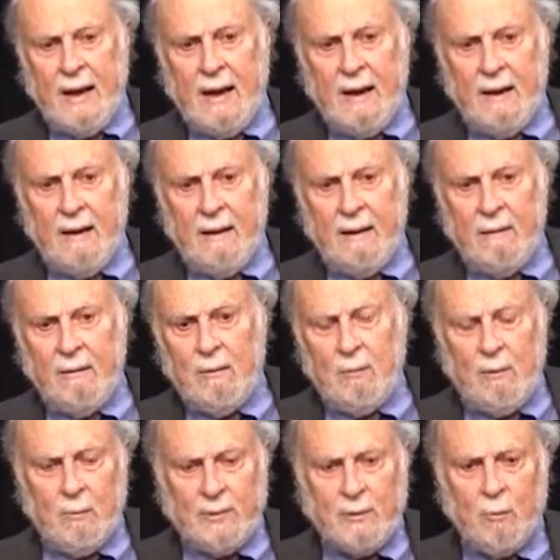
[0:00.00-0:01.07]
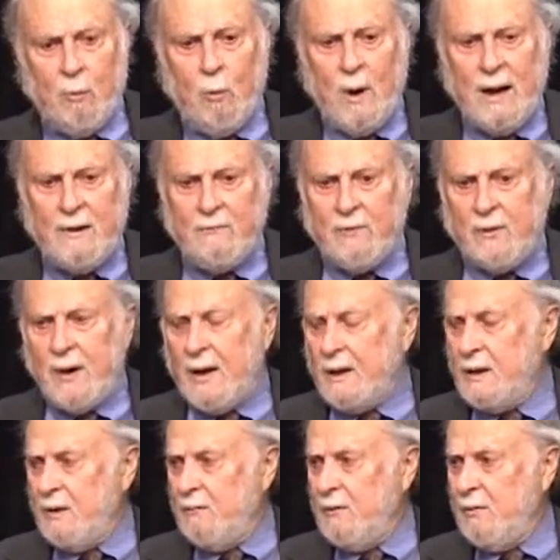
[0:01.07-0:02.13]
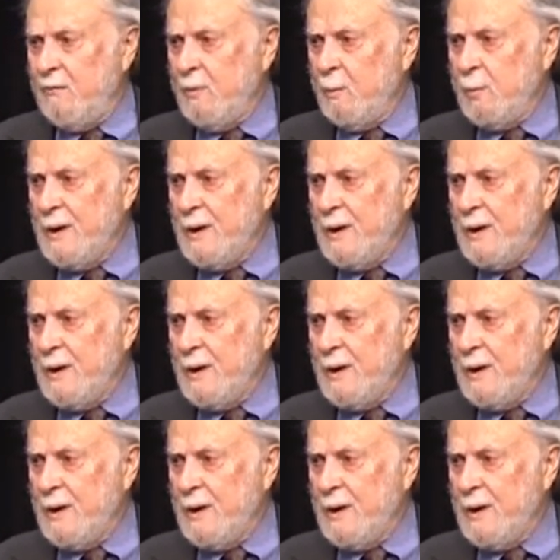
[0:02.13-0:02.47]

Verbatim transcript: uh, with a wide variety of different